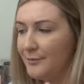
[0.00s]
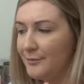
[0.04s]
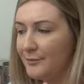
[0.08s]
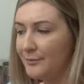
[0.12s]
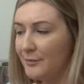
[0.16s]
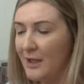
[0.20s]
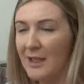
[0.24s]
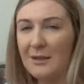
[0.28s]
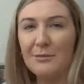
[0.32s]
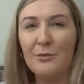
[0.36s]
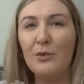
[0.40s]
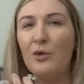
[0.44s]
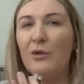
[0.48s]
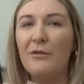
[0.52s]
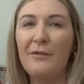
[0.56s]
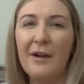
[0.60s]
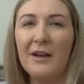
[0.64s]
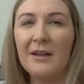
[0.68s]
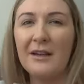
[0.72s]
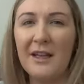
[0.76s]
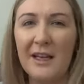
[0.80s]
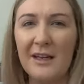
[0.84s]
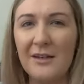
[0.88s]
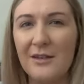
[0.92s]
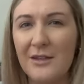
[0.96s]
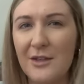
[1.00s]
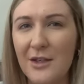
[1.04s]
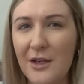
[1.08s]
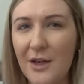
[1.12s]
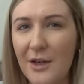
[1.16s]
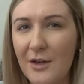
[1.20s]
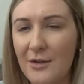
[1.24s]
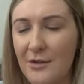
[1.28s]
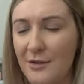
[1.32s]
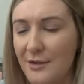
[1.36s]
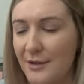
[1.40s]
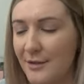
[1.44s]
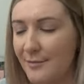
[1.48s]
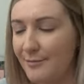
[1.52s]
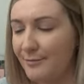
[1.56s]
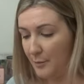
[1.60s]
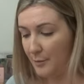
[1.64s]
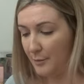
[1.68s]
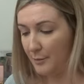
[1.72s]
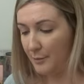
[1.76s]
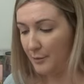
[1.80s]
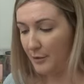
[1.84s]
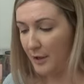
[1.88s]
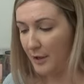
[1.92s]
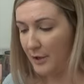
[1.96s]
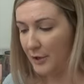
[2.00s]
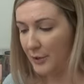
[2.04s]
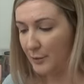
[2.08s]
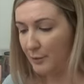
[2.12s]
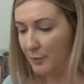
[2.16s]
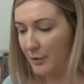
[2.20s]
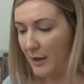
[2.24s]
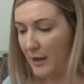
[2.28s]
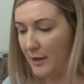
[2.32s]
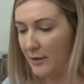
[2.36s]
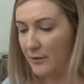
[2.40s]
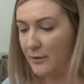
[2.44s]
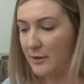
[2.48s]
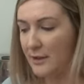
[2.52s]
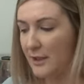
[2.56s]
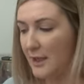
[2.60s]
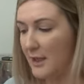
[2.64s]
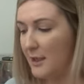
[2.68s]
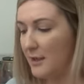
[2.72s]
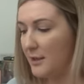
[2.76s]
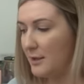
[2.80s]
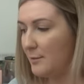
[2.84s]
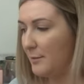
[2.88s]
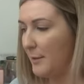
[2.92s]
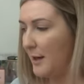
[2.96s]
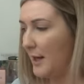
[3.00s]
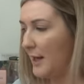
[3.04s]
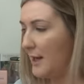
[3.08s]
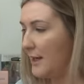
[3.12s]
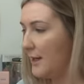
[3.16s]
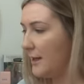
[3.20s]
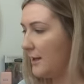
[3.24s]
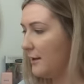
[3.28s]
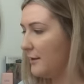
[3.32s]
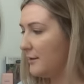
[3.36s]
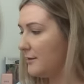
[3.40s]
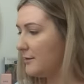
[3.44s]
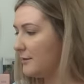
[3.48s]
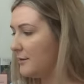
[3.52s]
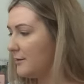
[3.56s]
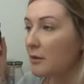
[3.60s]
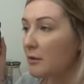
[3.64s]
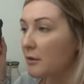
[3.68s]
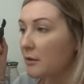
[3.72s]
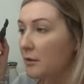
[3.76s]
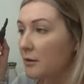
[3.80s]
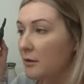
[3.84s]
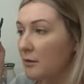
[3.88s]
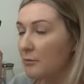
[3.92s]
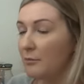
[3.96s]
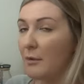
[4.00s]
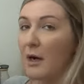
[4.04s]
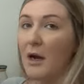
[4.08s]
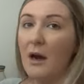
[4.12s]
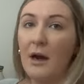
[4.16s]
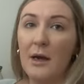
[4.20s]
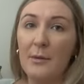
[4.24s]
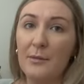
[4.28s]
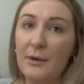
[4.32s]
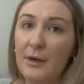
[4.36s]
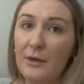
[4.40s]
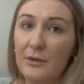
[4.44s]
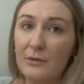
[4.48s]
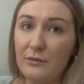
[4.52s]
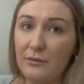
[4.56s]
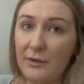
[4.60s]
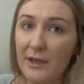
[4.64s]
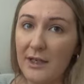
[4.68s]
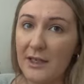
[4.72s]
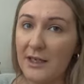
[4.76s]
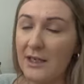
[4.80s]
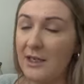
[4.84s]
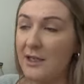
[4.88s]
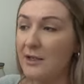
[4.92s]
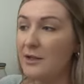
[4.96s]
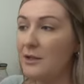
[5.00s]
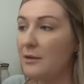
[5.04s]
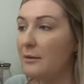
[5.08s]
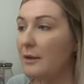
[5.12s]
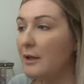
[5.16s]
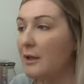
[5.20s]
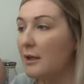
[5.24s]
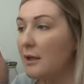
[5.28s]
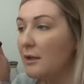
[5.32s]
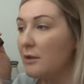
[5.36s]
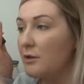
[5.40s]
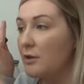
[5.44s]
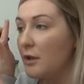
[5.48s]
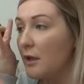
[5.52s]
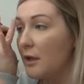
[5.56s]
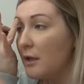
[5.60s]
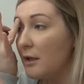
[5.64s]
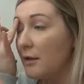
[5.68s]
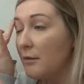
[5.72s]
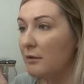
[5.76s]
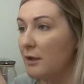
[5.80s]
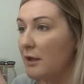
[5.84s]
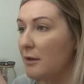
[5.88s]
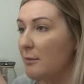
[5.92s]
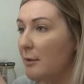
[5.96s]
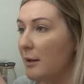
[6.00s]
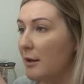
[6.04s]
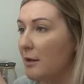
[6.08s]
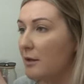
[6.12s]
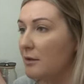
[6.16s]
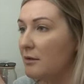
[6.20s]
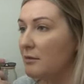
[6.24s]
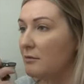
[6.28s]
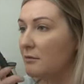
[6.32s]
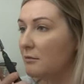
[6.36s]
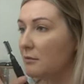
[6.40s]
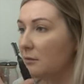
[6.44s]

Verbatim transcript: There's more fun things to use. Brush brows into place. My eyebrows really need doing actually, really bad.